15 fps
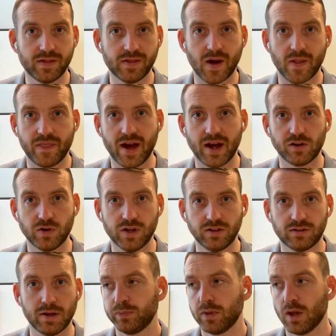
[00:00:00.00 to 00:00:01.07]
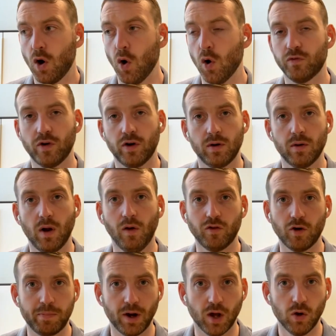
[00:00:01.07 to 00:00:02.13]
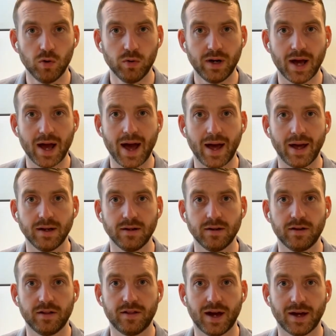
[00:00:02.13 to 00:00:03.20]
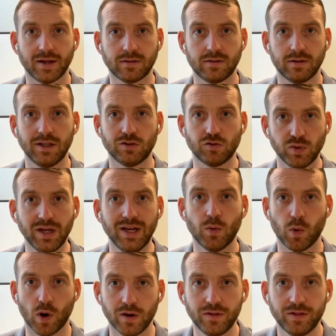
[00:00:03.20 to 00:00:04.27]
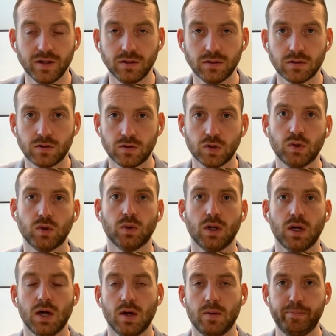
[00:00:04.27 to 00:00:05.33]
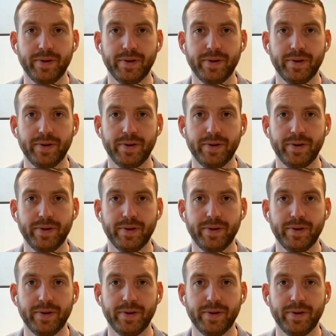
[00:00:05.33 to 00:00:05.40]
that that risk is overblown and that it's really worth it to